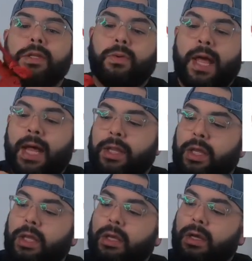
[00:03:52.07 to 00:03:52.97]
So it had
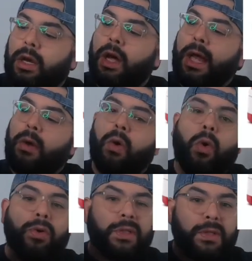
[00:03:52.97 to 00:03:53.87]
the cutout
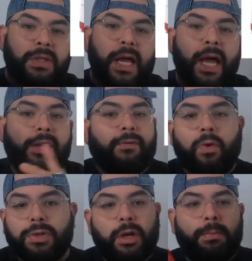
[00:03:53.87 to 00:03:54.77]
holes on the side. Of
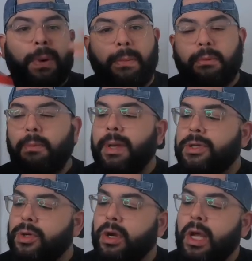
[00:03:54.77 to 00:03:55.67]
course, I'll pop up a
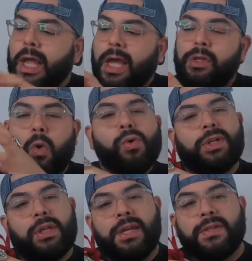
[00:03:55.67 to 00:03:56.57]
picture, and the
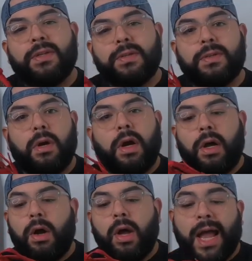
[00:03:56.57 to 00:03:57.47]
orange laces,
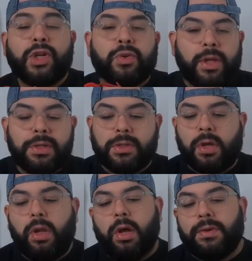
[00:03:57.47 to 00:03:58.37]
extra laces
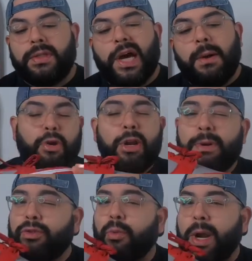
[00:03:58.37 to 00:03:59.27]
all along the top. Pretty
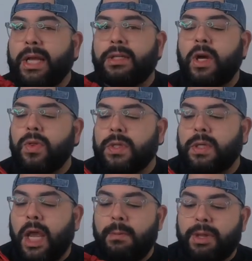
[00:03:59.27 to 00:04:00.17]
much from what I could tell, the
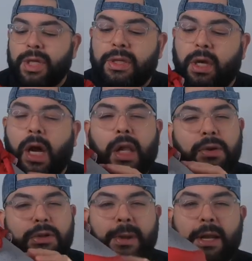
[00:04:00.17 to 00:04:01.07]
same. I the
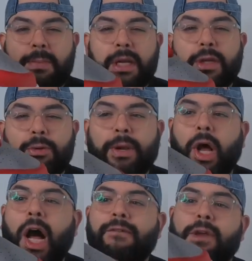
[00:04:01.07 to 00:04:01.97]
colors might have been a little bit
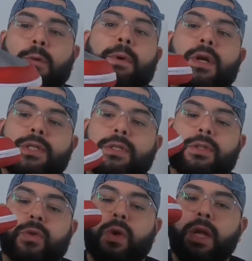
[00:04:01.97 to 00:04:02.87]
off in comparison
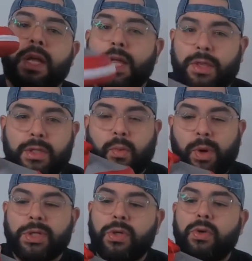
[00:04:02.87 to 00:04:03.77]
to this
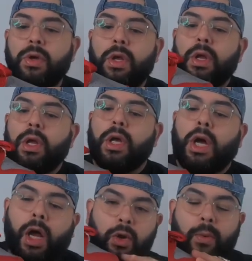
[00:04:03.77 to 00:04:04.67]
original
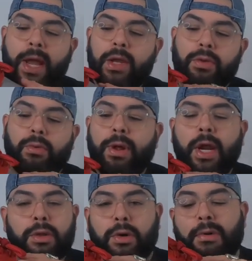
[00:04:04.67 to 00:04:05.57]
colorway or the
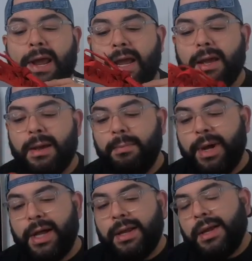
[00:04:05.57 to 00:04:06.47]
red or the gray,
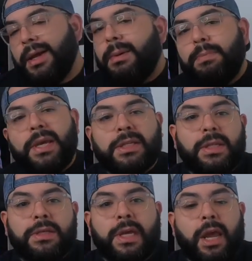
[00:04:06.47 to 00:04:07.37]
but
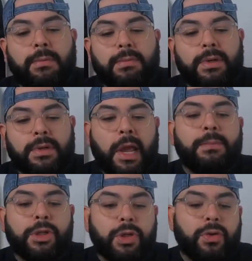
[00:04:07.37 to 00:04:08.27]
basically the same
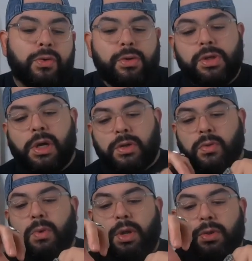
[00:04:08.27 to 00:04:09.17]
damn shoe,
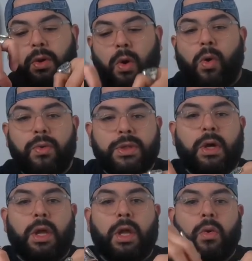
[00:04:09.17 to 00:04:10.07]
just with holes
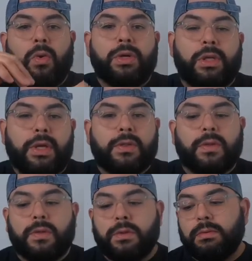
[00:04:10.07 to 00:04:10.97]
on it and orange
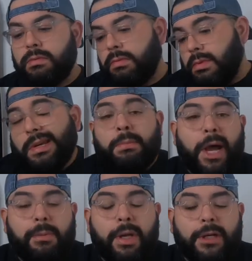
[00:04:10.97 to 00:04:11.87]
laces, in
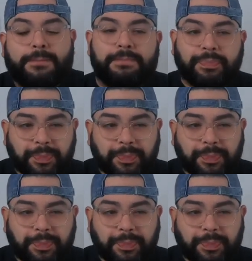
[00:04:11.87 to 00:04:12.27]
my opinion.